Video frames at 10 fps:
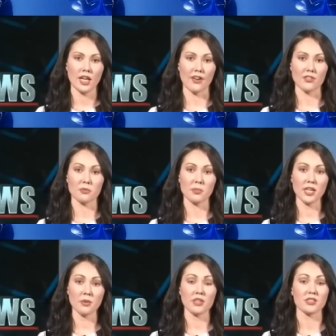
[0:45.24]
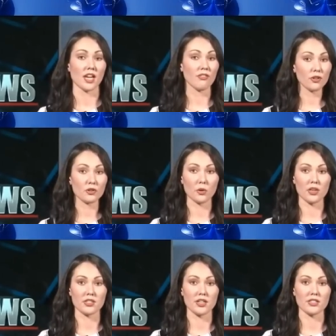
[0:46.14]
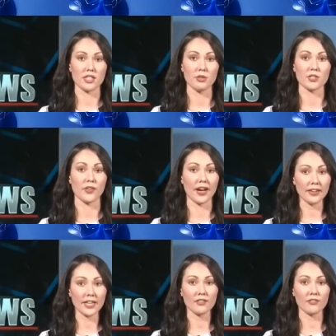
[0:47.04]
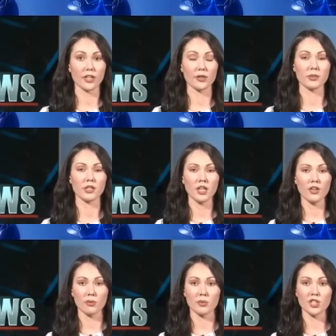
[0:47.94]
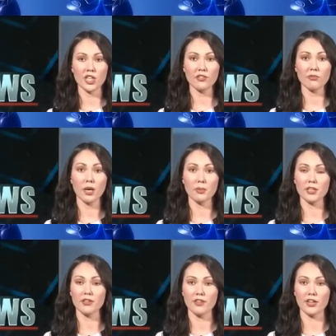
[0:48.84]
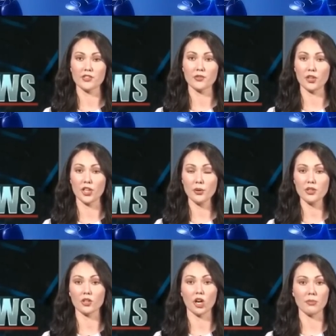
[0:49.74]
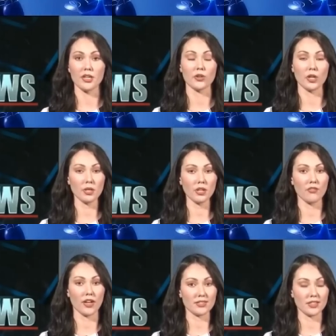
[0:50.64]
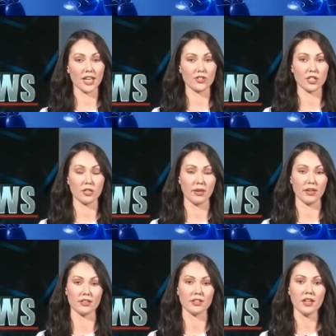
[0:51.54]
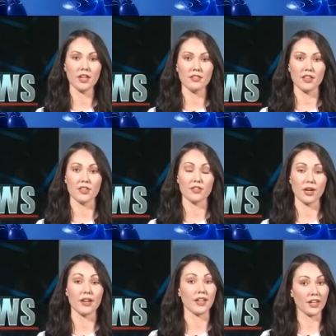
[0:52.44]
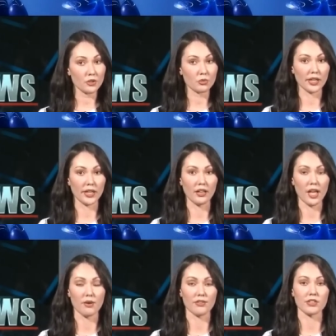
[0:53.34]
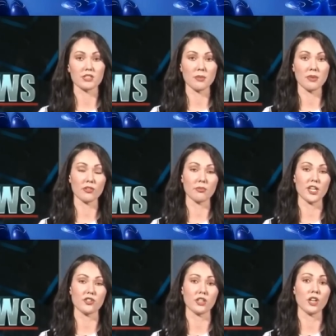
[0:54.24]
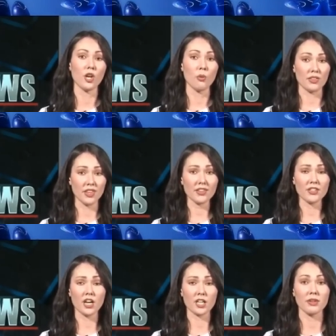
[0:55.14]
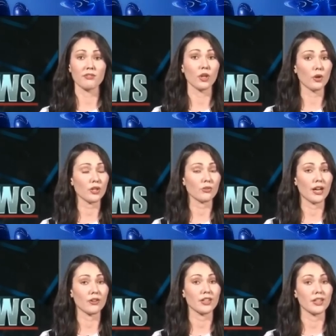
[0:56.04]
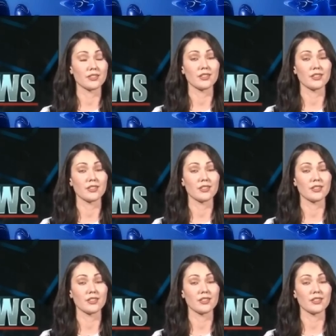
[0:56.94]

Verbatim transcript: After speaking with several sources, it was finally confirmed from the Chief of Public Affairs for the U.S. Army Criminal Investigation Command that the threat is real. However, some information within the document floating around is